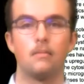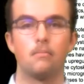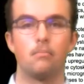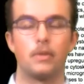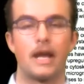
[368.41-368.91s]

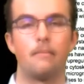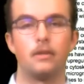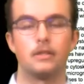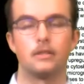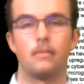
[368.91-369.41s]

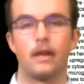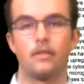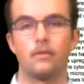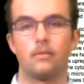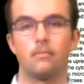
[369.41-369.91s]
metabolism and
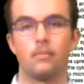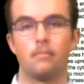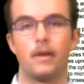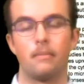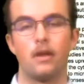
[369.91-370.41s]
the
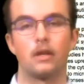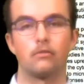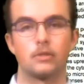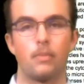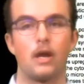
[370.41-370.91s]
metabolic
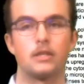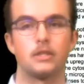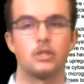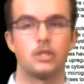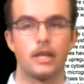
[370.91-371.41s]
response and
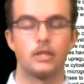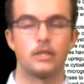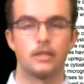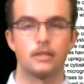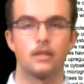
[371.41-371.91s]

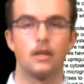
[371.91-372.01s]
changes